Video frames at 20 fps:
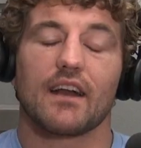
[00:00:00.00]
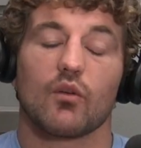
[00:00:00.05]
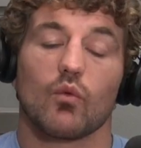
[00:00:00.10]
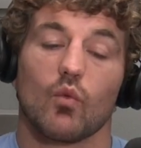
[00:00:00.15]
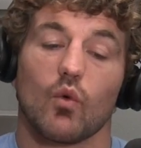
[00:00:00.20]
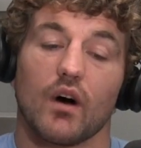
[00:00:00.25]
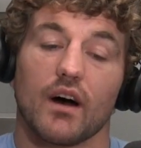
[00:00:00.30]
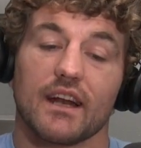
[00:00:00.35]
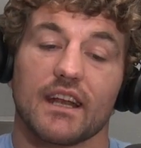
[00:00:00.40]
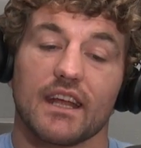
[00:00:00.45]

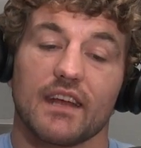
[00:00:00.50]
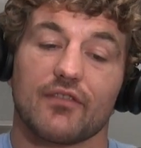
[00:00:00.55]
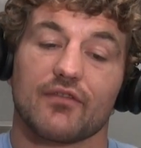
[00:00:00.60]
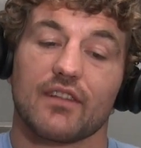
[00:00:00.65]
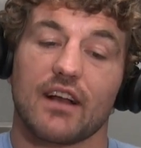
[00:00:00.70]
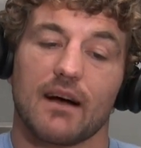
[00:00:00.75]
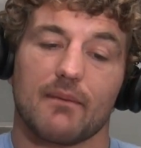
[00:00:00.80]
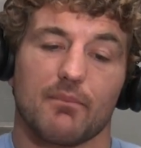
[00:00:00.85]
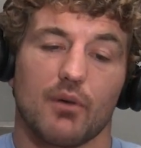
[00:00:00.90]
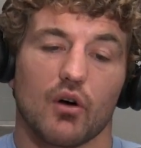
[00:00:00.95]
don't one if
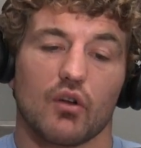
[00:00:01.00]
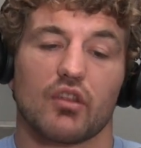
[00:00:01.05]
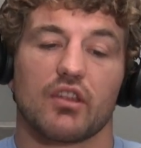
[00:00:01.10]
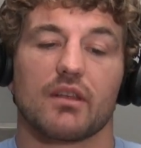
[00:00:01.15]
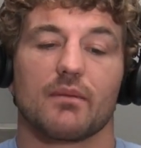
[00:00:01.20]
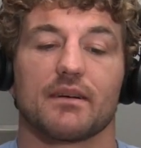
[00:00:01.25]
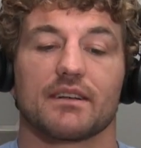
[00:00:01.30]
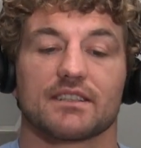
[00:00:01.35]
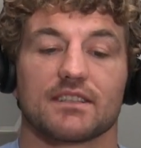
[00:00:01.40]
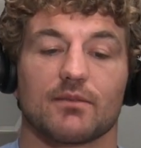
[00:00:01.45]
not both of
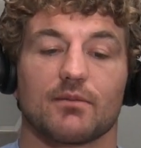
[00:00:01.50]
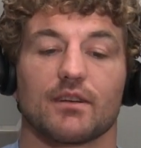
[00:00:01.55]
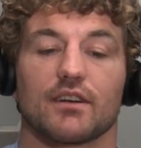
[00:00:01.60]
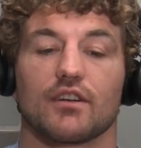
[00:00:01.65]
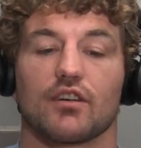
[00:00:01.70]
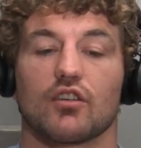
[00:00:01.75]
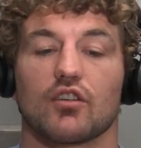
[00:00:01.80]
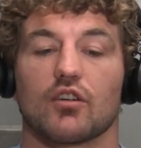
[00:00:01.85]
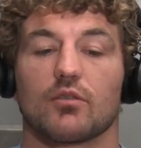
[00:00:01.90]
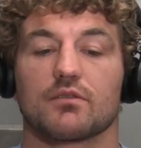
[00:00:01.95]
them has
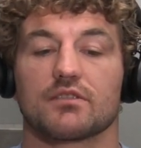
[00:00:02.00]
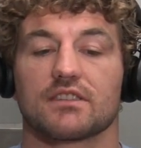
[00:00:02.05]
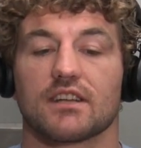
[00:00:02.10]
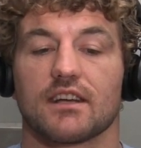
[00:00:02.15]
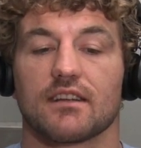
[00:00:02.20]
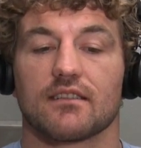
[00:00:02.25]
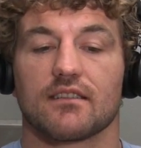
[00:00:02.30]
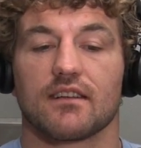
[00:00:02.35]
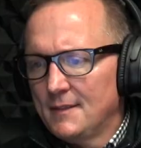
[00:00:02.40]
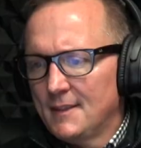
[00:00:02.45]
committed to Oklahoma
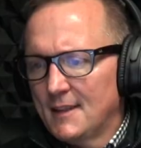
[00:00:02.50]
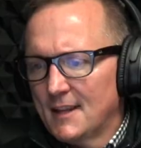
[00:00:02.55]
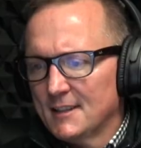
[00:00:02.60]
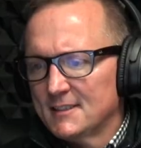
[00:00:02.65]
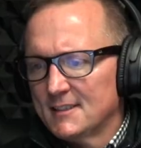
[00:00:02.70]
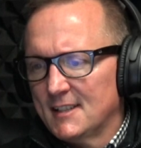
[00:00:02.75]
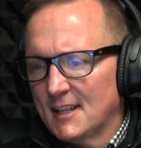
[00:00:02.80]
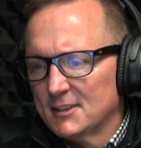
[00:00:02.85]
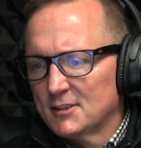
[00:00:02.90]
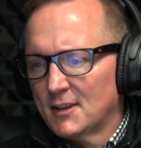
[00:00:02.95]
State.
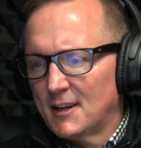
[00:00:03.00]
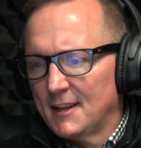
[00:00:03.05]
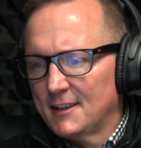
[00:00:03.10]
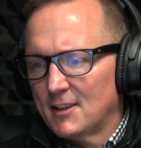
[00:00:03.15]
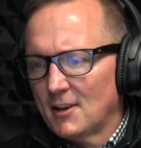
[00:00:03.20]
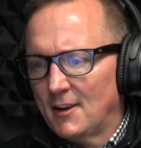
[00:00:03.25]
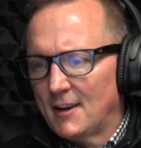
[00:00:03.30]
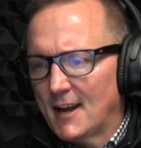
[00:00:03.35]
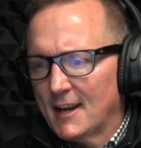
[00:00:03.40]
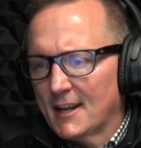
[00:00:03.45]
Then that, Robbie
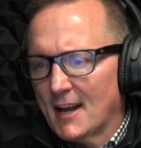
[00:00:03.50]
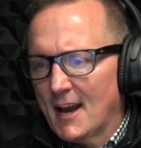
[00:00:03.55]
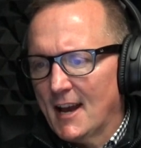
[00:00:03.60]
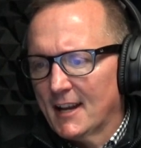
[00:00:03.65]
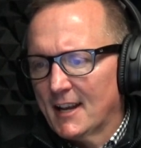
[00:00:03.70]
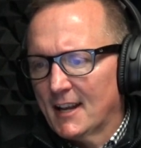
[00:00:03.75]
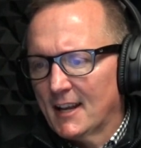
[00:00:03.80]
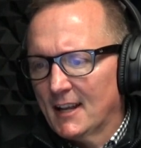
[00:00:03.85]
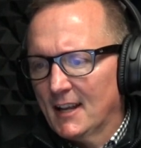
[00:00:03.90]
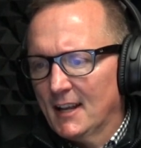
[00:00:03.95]
Howard's going I to Penn
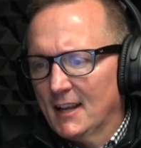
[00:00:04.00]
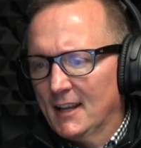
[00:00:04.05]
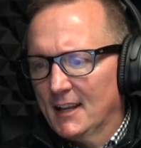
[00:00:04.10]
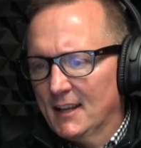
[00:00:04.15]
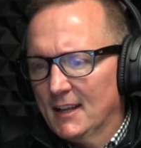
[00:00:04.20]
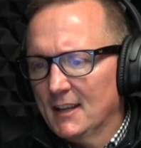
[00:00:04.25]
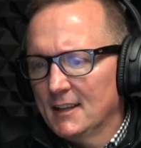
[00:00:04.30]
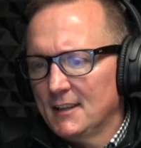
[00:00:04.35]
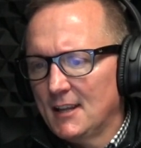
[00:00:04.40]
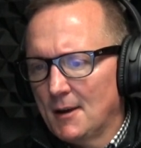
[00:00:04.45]
State. I, I,
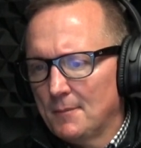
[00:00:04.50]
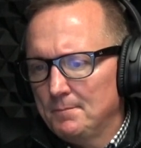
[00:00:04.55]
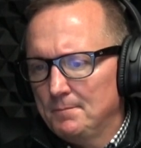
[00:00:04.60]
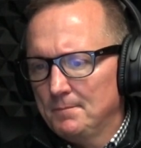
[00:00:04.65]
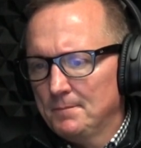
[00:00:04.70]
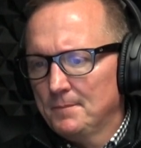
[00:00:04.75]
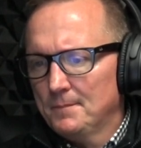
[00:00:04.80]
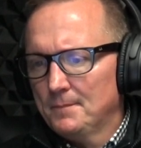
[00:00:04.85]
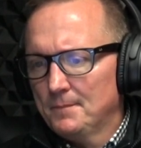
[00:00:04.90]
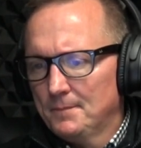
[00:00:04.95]
yep.
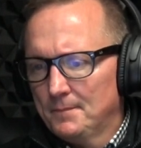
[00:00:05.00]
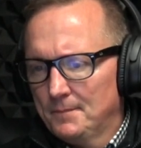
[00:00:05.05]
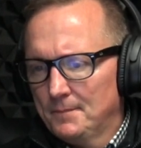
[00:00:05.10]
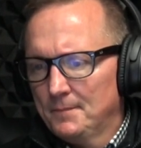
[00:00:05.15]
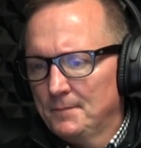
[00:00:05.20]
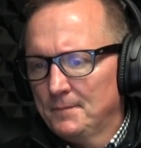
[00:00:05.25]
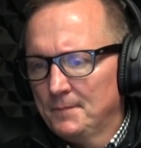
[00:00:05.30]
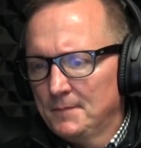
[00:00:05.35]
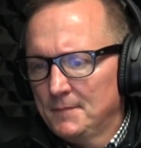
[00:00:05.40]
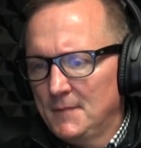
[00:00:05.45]

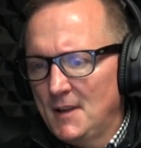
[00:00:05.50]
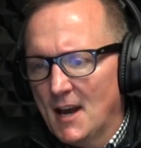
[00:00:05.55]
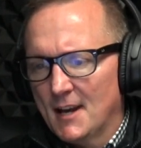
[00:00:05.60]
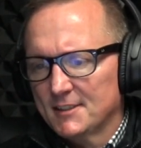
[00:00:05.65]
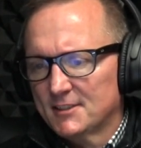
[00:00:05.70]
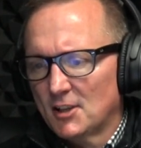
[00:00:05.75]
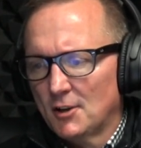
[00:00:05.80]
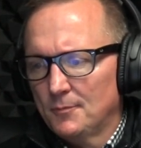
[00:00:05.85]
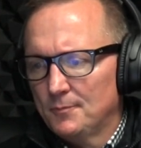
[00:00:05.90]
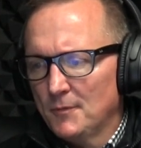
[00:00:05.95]

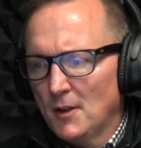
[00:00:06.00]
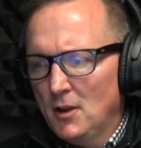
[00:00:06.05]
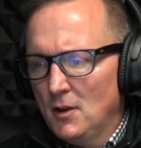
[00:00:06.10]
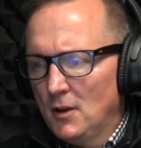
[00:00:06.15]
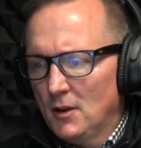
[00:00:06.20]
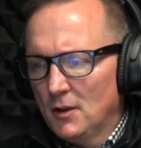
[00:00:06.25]
Yeah. So, All right. So